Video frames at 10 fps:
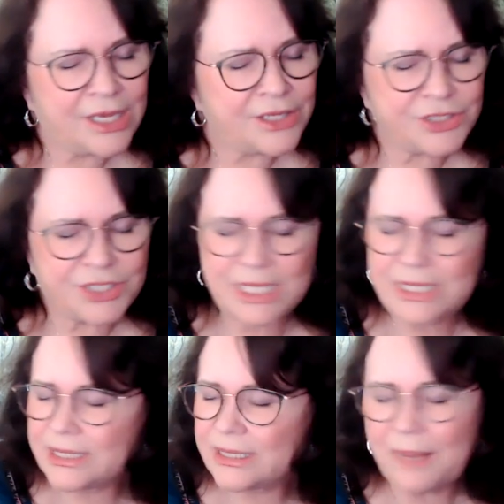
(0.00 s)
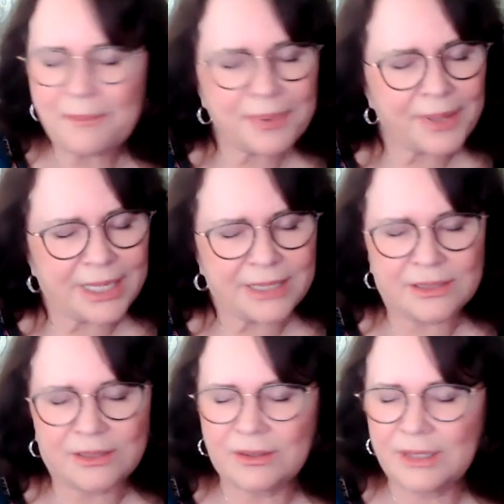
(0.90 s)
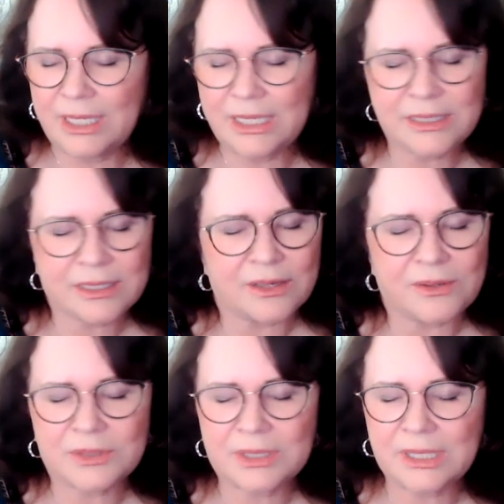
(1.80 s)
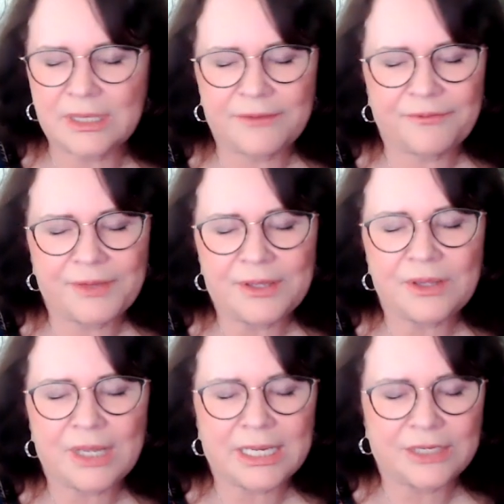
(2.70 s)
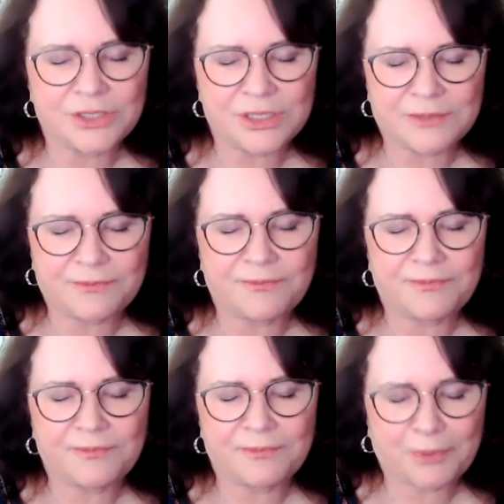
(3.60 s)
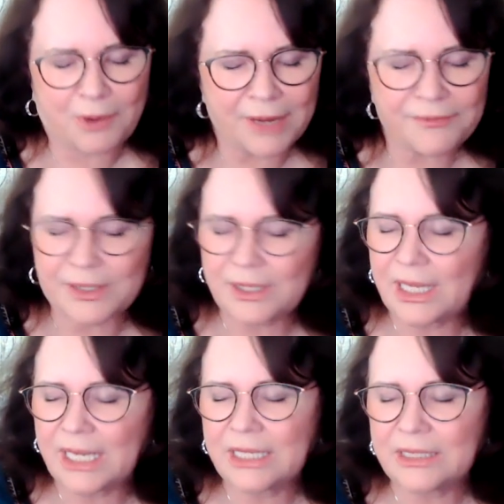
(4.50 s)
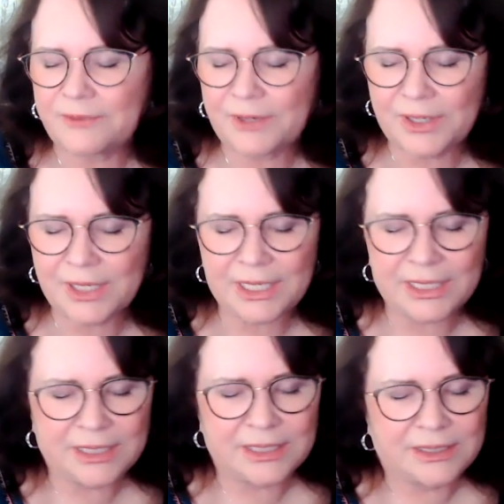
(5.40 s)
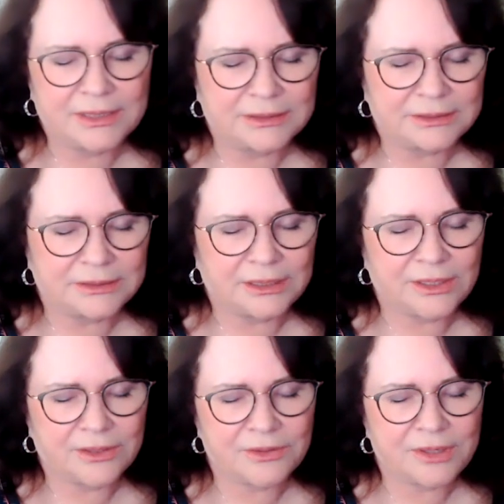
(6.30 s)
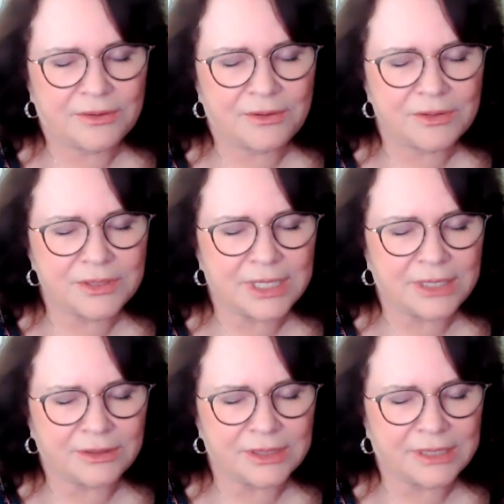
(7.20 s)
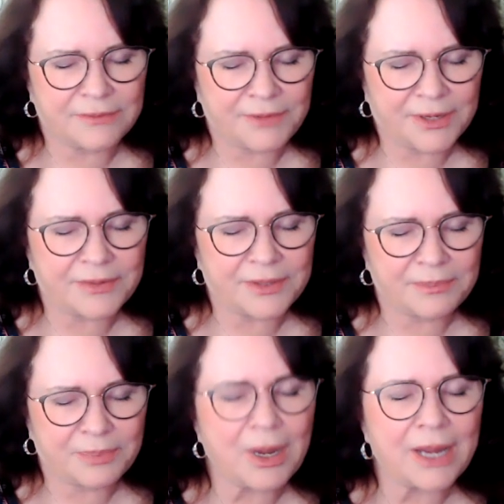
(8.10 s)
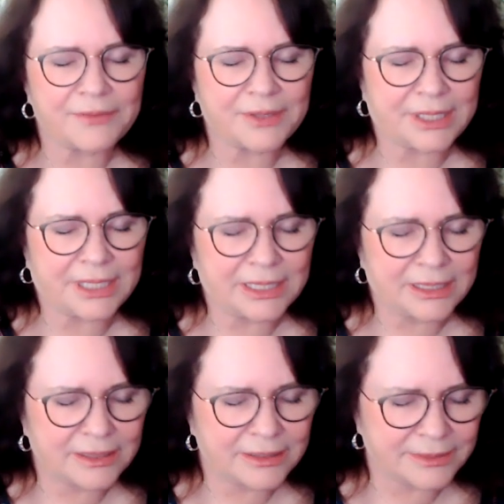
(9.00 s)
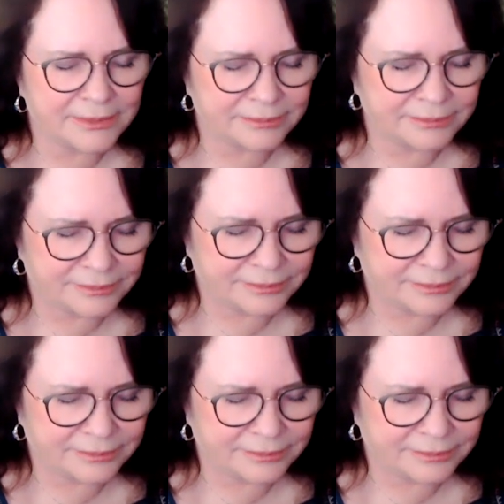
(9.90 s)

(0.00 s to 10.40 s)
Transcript: She's someplace on the East Coast, and I feel like she's private, like it's very, you know, they're all settled in very privately. Um,